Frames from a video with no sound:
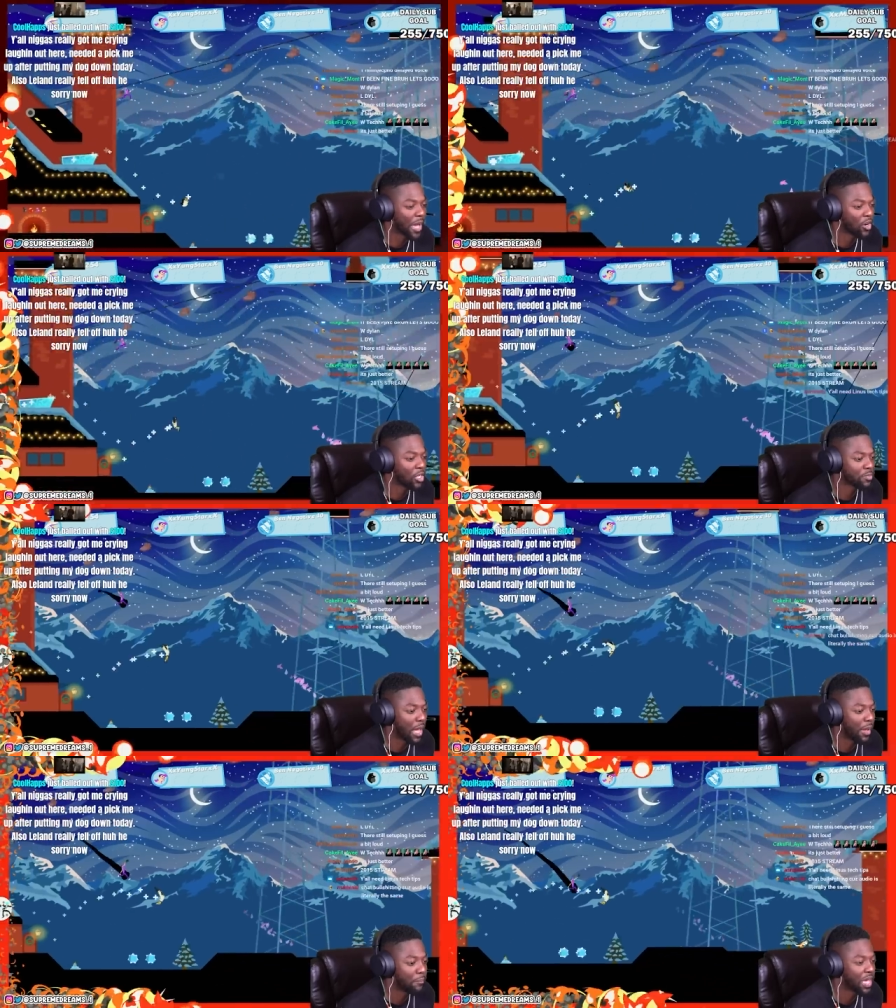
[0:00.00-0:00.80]
played on this
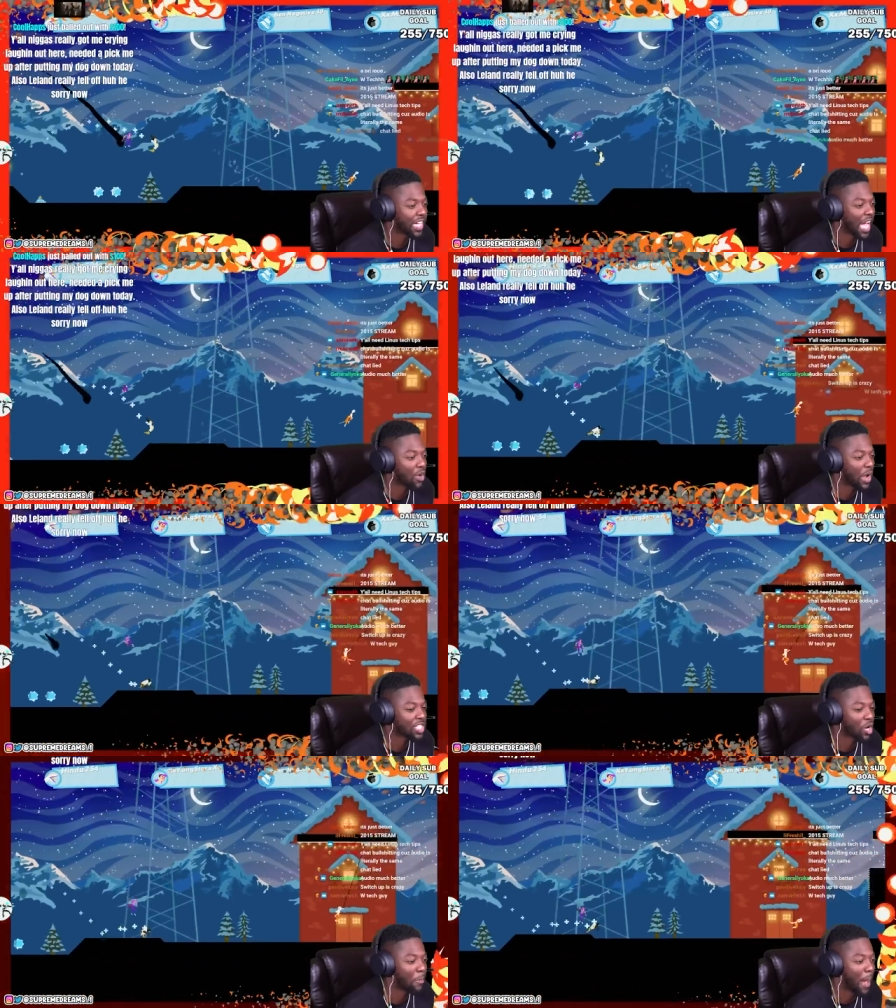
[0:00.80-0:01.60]
map. Ben can't
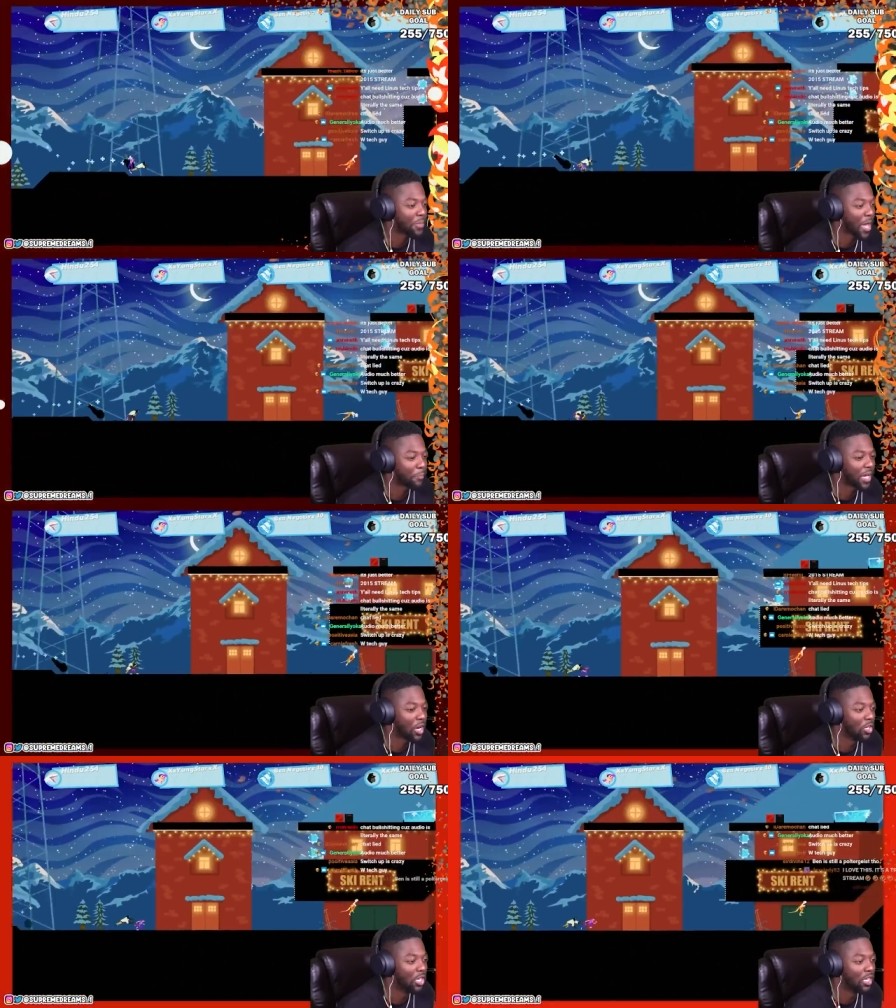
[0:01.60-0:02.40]
race on the map he ain't played
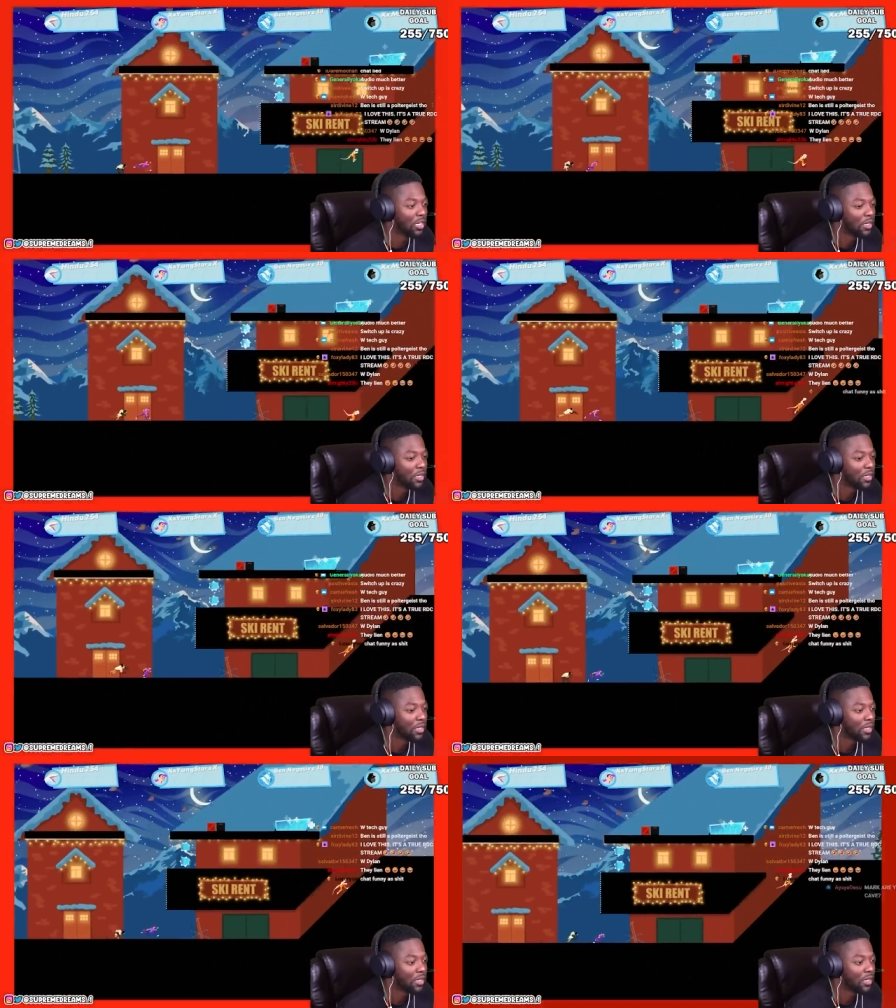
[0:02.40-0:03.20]
on. Look. No,
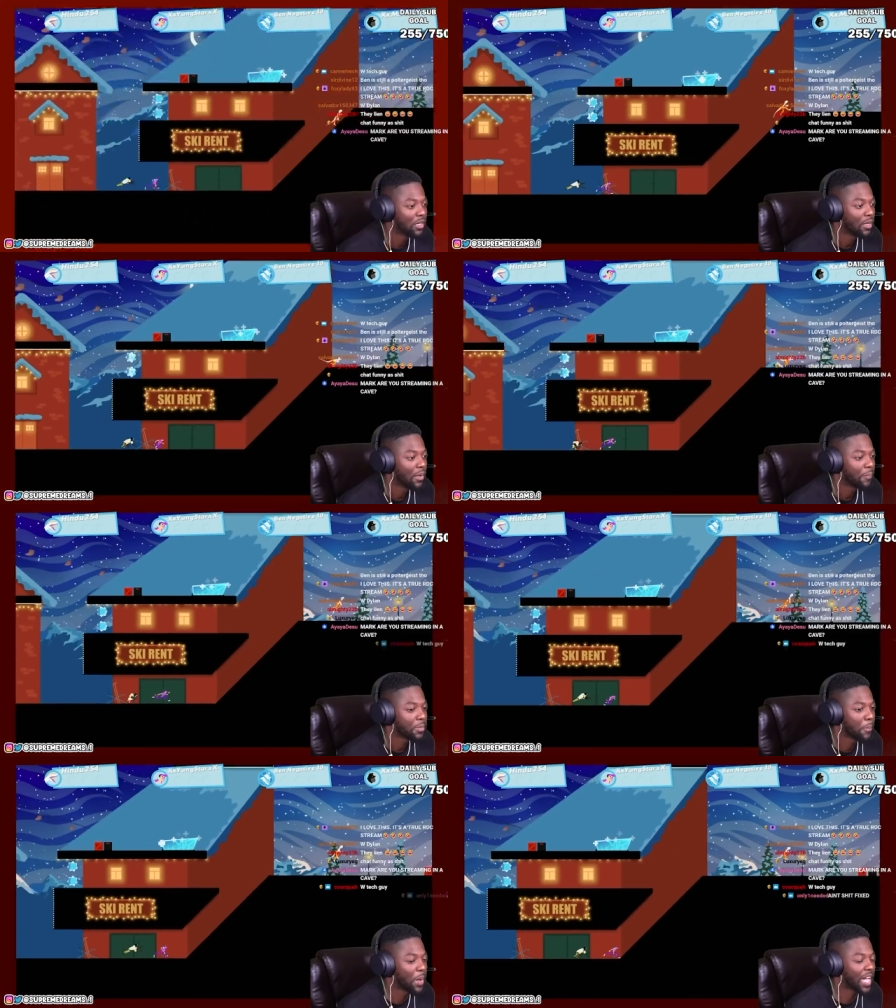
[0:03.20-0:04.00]
he literally pulled me back
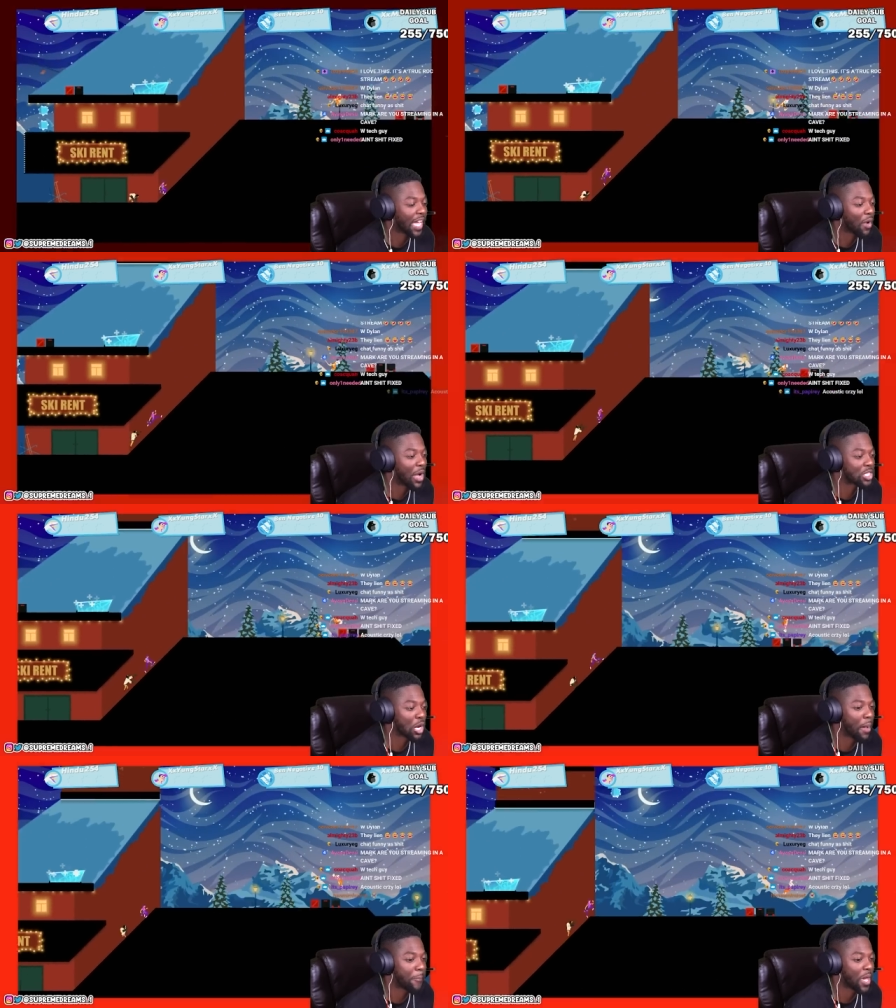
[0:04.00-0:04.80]
and hold Ben can't race
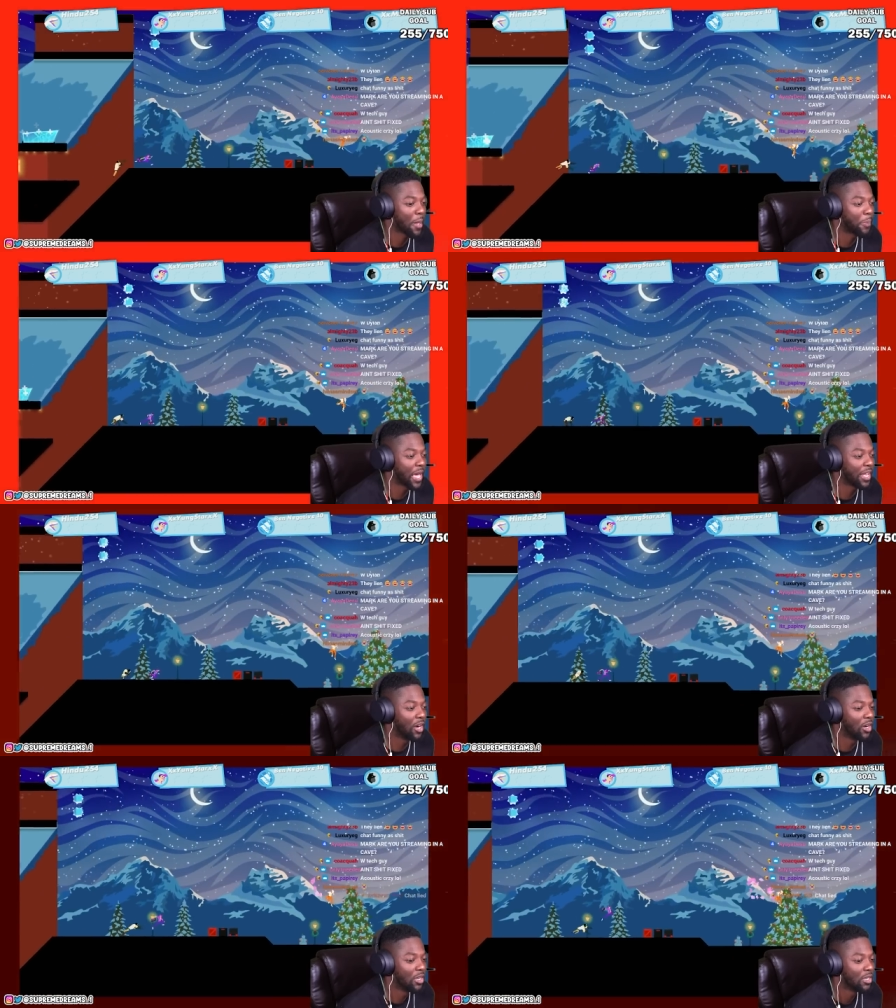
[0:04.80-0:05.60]
on the map he ain't played
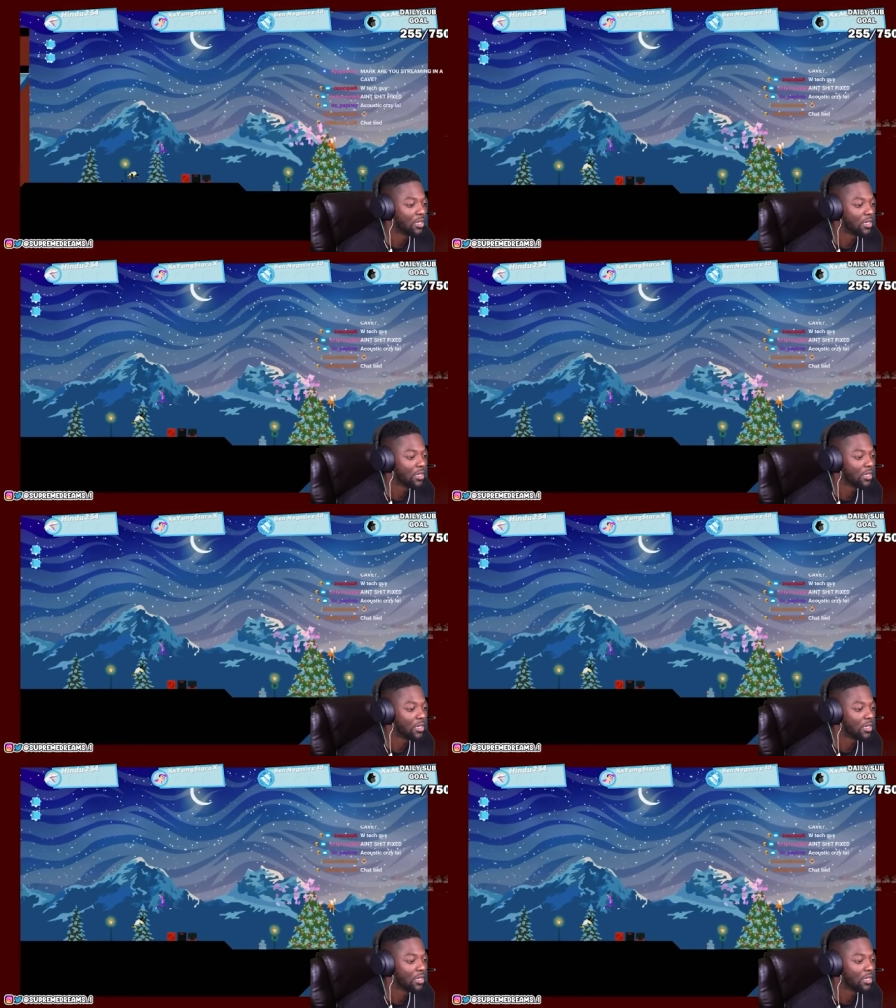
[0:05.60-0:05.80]
on.